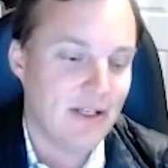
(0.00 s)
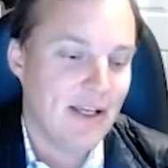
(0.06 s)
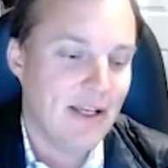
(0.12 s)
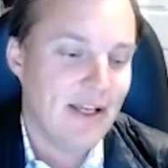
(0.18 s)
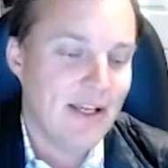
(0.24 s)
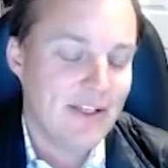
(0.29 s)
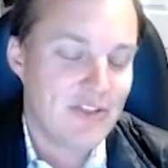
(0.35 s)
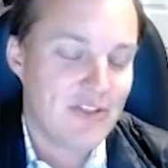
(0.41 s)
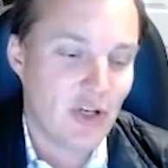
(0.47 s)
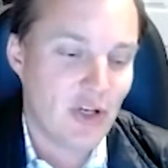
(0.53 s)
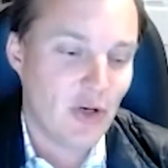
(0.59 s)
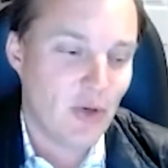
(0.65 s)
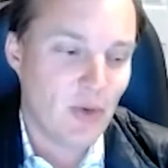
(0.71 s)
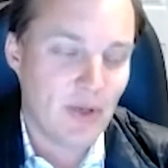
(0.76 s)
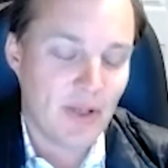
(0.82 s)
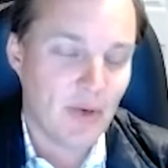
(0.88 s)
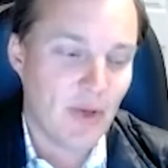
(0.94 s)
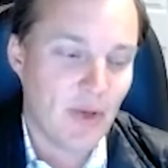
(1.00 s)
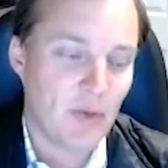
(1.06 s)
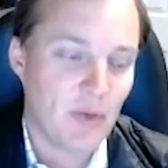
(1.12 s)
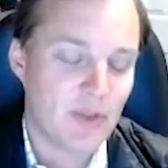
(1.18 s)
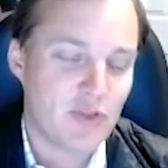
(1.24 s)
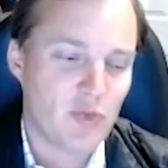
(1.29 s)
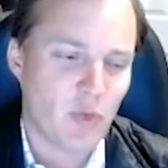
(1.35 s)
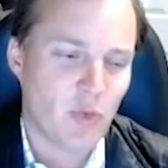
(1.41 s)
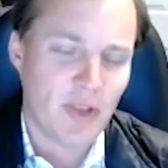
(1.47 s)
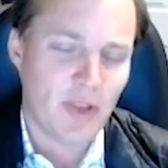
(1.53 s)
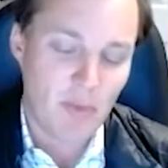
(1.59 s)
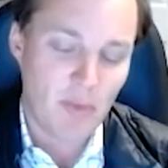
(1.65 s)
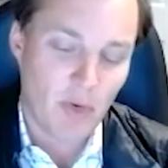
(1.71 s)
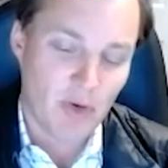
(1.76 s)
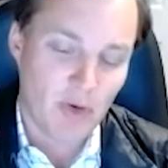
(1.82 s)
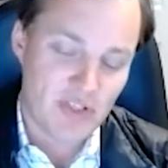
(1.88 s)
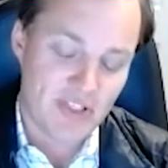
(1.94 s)
So it was really
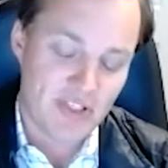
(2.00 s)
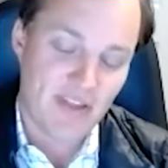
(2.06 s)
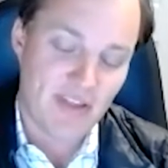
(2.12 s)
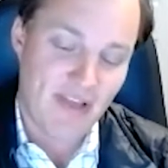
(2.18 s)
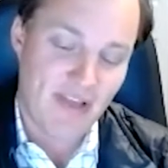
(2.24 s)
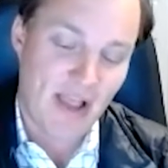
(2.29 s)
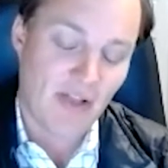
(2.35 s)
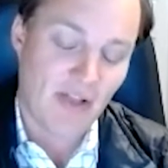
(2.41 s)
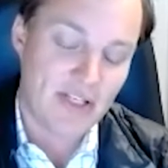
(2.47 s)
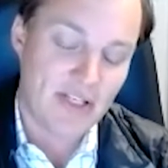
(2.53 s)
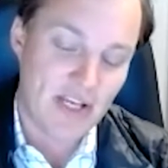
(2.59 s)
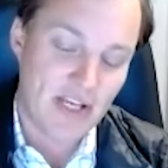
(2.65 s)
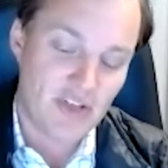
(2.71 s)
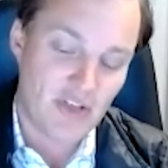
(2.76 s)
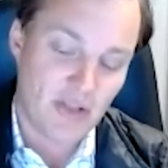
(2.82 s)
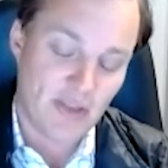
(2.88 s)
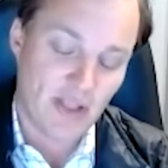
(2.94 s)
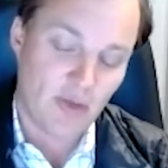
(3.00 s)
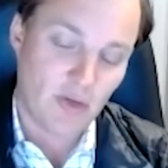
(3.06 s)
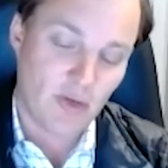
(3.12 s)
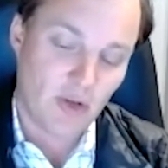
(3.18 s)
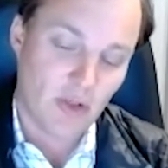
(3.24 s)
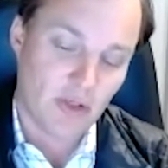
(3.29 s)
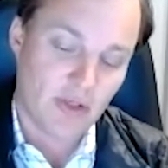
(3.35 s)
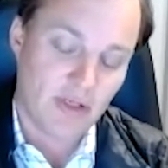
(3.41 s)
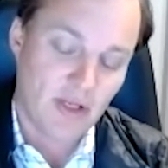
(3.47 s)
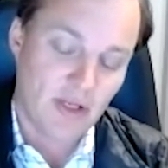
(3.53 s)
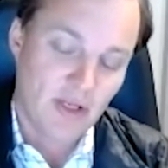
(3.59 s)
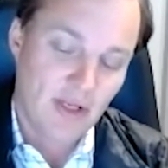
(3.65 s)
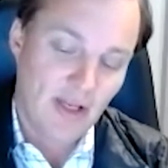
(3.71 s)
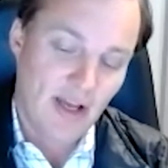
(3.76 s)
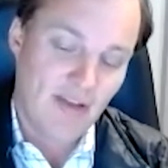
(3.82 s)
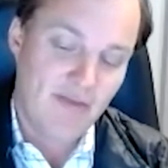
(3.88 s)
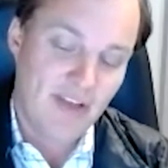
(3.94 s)
more just the validation that, look,
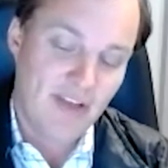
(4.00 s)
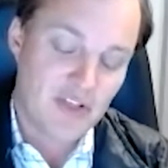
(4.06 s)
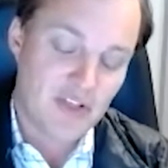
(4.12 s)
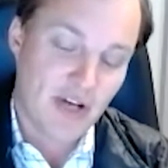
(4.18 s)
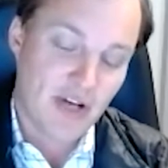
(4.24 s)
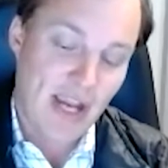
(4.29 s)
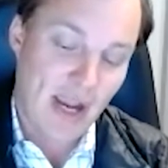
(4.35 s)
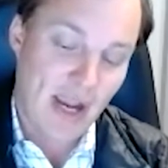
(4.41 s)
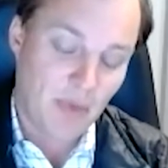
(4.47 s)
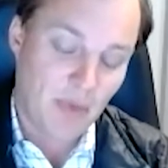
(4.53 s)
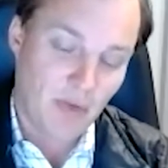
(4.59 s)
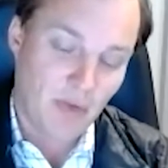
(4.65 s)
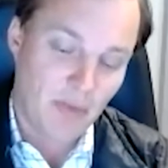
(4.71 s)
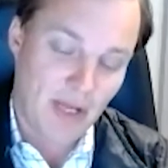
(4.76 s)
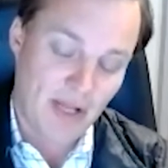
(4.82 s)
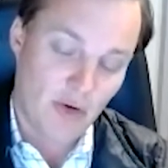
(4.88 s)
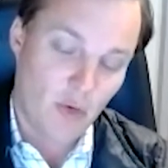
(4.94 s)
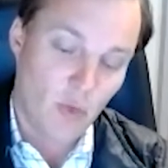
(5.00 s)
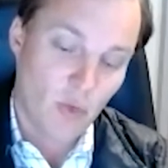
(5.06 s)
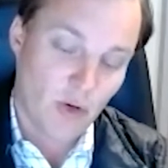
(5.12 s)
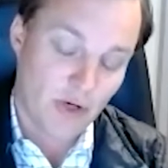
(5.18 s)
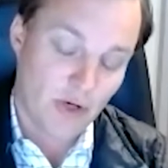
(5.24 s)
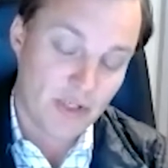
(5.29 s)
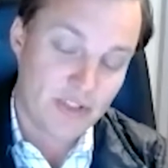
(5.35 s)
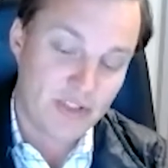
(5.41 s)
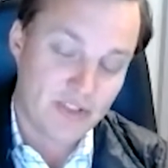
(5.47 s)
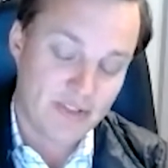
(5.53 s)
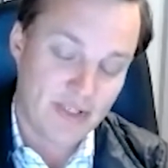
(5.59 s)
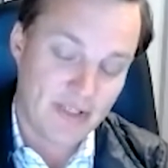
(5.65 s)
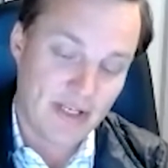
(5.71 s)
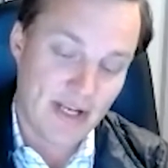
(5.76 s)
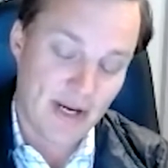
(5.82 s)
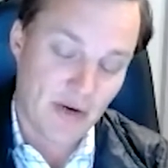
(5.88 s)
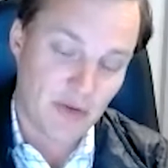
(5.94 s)
a venture capital model works
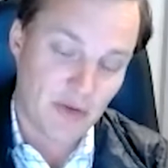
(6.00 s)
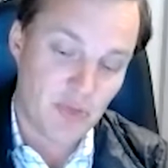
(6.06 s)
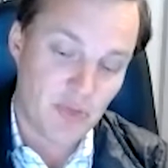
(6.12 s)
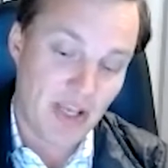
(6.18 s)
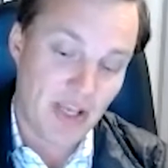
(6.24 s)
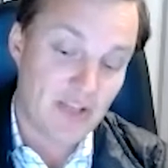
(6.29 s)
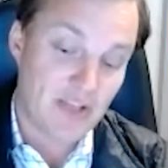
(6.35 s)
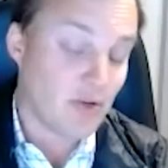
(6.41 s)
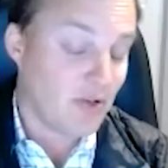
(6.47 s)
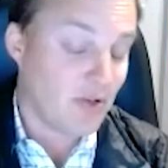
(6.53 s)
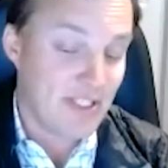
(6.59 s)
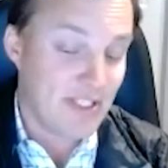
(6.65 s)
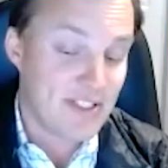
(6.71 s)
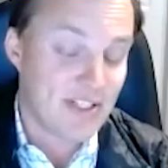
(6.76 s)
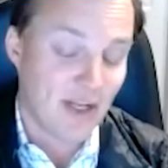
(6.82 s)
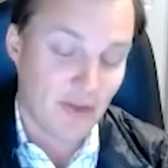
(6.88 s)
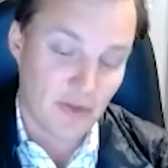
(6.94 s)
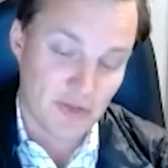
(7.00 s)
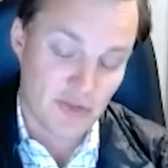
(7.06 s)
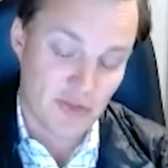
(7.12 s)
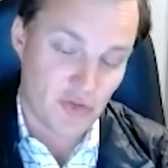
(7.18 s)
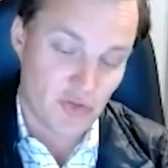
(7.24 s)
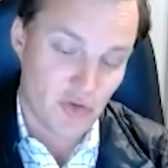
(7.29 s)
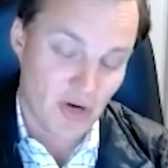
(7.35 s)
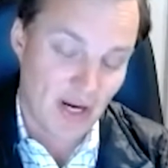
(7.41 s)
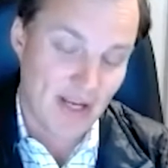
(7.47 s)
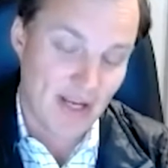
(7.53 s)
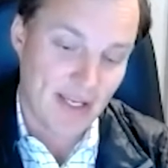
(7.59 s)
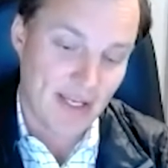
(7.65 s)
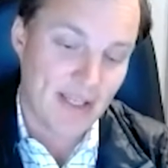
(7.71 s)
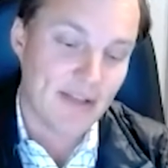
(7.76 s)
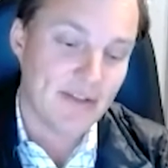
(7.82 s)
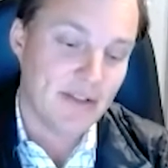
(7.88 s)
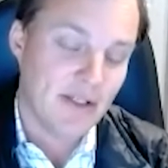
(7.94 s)
in aerospace, or at least others are trying
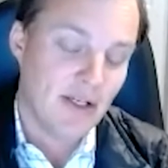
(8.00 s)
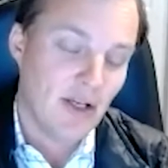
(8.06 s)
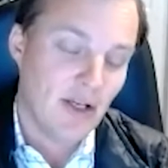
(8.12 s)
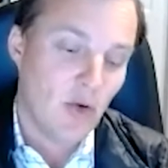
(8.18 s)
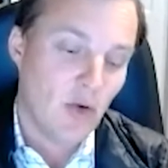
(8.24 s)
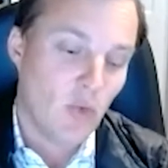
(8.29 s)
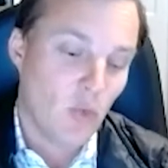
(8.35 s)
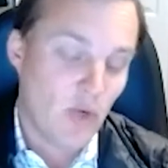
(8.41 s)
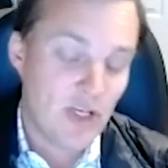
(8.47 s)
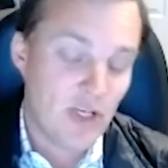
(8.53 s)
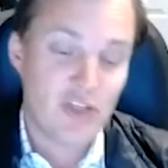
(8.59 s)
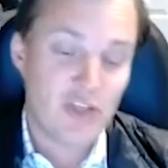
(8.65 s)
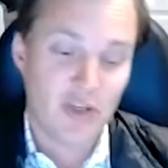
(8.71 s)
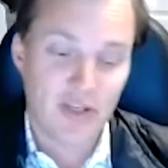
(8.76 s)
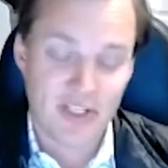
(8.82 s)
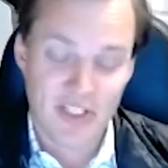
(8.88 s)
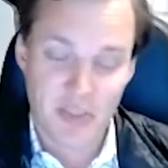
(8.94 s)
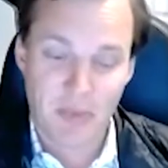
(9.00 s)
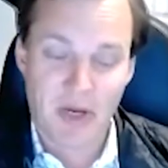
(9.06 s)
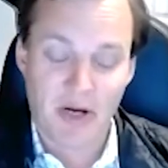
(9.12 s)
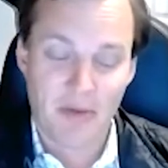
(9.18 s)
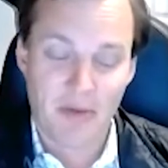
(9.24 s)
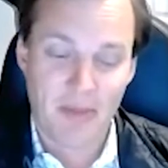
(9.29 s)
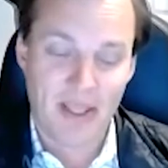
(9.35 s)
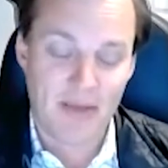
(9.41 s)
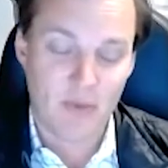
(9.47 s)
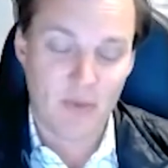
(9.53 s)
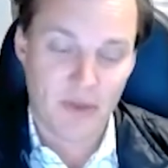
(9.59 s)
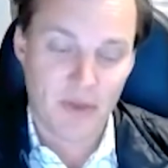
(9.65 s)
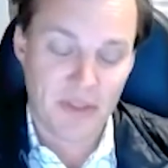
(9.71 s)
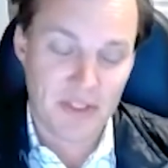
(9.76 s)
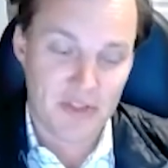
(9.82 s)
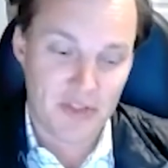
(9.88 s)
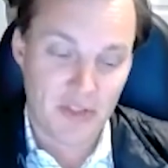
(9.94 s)
it. We should experiment with
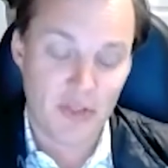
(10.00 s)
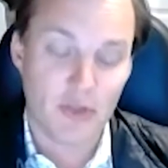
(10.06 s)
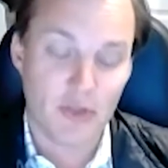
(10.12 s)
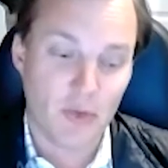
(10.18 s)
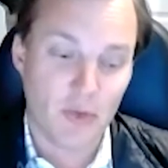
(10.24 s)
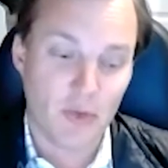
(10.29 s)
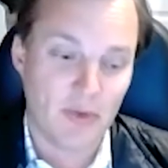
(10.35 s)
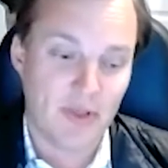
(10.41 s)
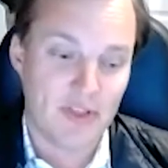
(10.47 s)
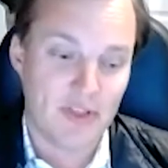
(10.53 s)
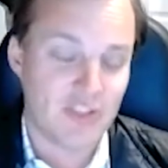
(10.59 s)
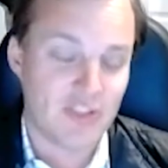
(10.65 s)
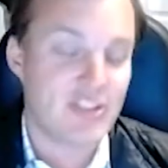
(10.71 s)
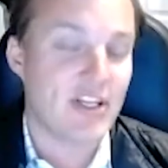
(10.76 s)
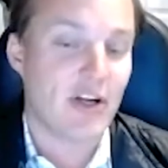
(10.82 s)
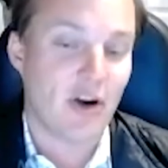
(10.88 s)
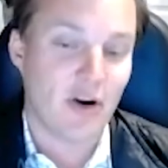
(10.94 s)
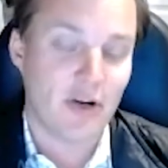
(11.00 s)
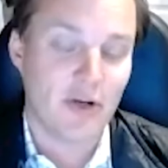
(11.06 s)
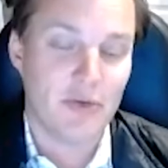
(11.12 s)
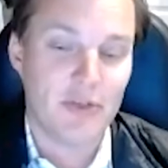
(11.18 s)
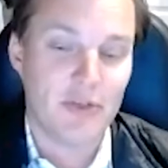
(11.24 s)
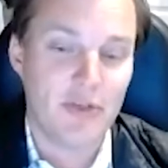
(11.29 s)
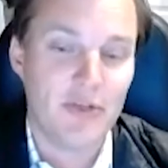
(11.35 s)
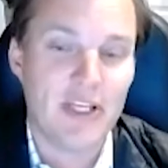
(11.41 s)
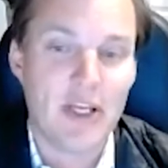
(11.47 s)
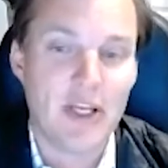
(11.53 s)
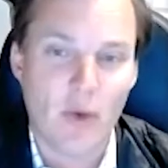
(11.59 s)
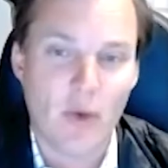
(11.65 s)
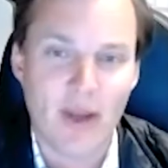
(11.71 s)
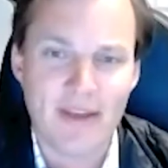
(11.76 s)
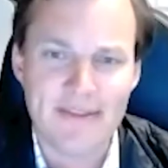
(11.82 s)
it too, just in our own unique way.